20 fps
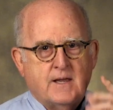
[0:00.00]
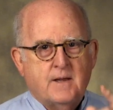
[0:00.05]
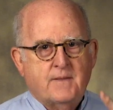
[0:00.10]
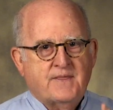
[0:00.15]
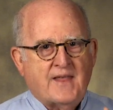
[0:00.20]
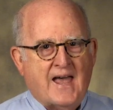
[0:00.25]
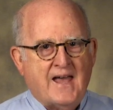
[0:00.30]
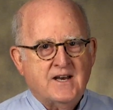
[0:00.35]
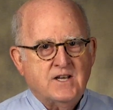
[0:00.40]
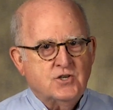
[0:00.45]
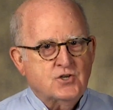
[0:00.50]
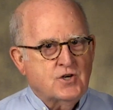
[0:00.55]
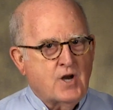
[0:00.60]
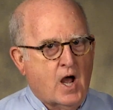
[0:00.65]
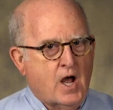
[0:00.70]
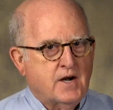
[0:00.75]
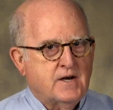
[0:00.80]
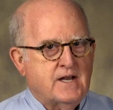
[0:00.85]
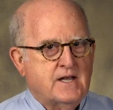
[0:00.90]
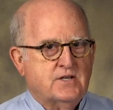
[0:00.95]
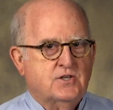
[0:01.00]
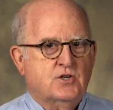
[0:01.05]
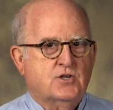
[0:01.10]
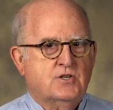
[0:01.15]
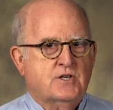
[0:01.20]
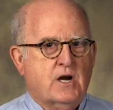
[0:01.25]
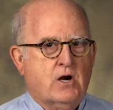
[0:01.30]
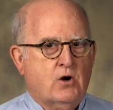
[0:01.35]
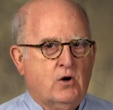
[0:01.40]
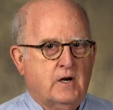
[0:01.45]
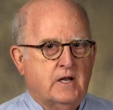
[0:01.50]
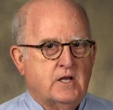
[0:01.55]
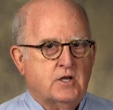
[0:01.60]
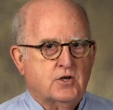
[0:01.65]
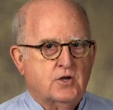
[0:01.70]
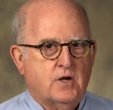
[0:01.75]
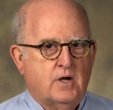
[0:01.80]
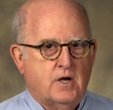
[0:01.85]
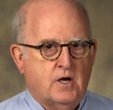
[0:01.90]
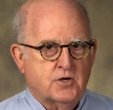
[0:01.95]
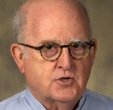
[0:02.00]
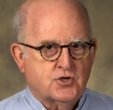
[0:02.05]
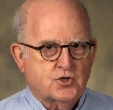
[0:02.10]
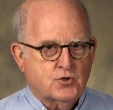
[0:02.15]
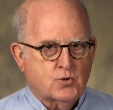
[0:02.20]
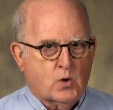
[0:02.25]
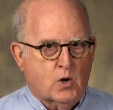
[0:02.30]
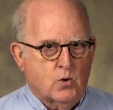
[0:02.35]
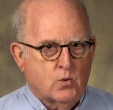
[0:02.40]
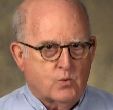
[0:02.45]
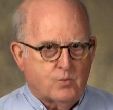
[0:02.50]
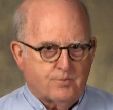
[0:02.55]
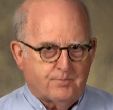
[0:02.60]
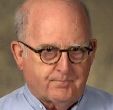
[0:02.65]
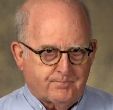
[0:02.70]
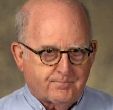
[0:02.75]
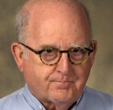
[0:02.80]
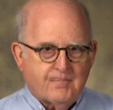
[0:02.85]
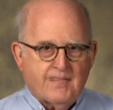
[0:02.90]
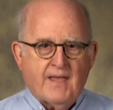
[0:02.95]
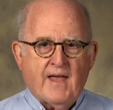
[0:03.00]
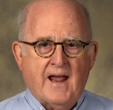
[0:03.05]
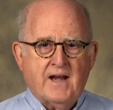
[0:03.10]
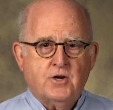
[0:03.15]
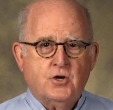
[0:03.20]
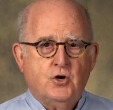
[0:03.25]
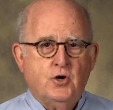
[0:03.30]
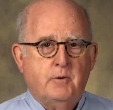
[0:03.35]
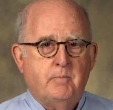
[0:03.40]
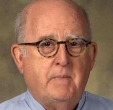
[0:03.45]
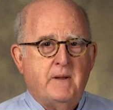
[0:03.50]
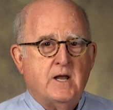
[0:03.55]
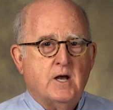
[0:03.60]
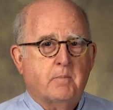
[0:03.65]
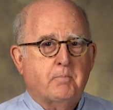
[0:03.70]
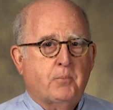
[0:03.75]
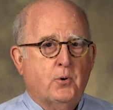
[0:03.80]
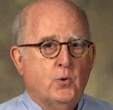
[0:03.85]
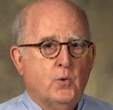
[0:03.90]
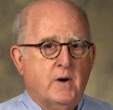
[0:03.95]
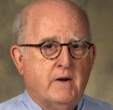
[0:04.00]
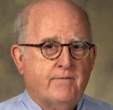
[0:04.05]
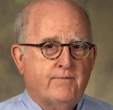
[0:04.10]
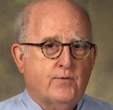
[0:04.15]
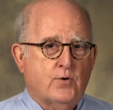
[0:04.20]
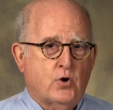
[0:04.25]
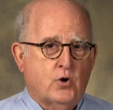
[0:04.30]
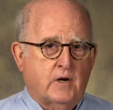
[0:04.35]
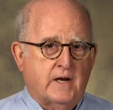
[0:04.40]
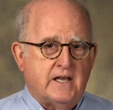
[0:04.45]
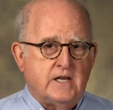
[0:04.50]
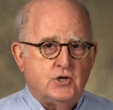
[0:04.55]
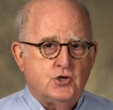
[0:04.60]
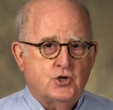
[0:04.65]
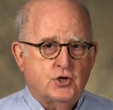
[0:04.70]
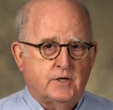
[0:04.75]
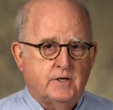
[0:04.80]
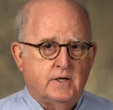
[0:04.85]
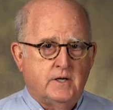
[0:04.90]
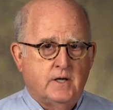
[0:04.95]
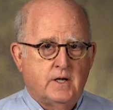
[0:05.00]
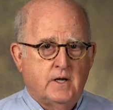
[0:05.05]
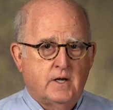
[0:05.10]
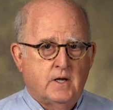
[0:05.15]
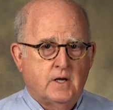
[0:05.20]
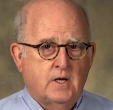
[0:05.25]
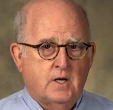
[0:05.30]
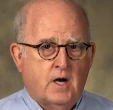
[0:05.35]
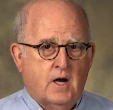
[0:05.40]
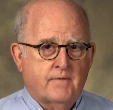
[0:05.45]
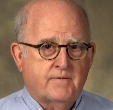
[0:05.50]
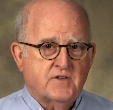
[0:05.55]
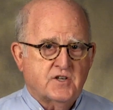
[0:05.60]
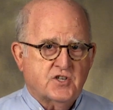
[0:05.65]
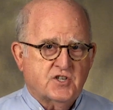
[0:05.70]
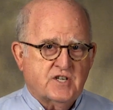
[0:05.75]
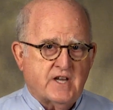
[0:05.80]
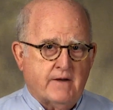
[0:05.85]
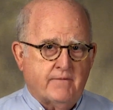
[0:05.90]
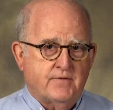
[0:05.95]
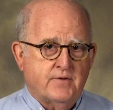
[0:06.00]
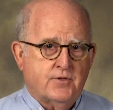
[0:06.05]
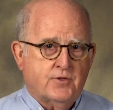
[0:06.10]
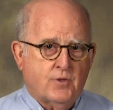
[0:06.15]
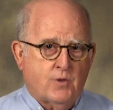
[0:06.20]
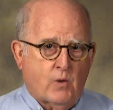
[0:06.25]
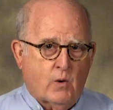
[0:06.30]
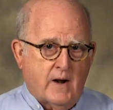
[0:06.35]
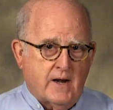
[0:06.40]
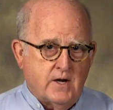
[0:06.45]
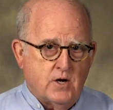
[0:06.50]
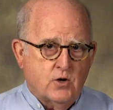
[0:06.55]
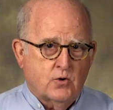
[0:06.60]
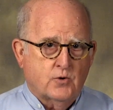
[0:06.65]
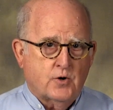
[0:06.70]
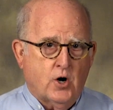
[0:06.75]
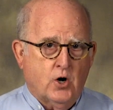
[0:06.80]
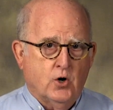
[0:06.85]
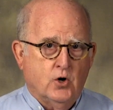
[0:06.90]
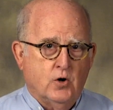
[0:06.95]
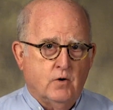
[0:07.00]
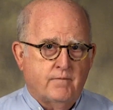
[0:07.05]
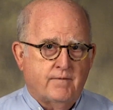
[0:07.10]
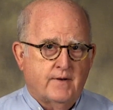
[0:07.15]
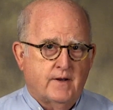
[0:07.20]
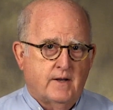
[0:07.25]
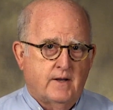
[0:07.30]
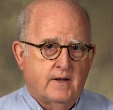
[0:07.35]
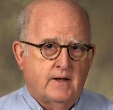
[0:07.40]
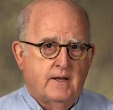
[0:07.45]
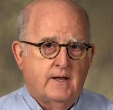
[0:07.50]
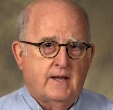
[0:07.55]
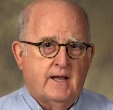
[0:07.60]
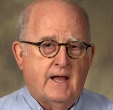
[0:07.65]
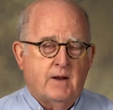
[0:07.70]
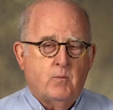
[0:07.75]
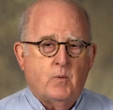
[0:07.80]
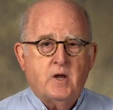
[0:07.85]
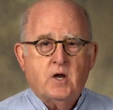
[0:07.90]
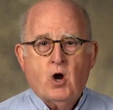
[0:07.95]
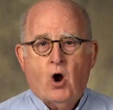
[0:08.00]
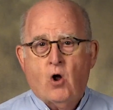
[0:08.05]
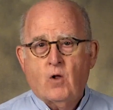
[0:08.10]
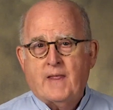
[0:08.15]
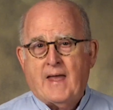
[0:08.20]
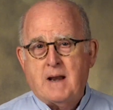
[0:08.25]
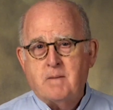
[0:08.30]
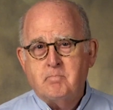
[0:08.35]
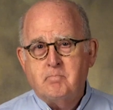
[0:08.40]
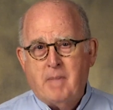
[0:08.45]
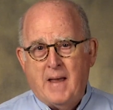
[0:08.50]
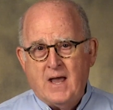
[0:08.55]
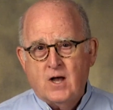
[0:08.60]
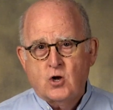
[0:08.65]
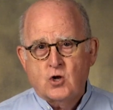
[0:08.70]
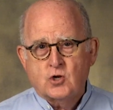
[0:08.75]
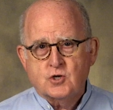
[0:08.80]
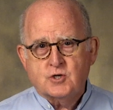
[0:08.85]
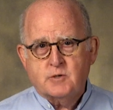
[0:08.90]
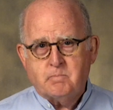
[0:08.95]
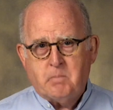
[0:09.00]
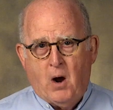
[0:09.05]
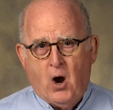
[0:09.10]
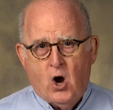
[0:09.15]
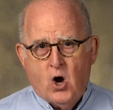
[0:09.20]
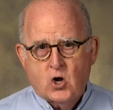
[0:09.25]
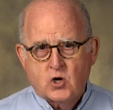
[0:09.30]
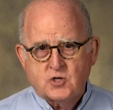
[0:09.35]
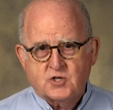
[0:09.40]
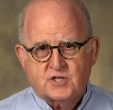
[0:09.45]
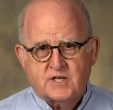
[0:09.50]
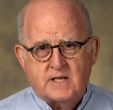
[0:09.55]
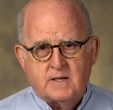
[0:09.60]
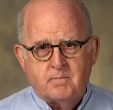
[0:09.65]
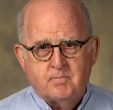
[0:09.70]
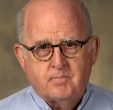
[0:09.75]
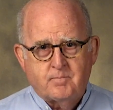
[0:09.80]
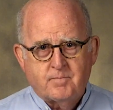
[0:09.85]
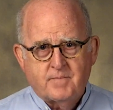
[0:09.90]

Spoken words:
That is not necessarily a stroke. That could be a peripheral lesion of the 7th cranial nerve, and we call that Bell's palsy.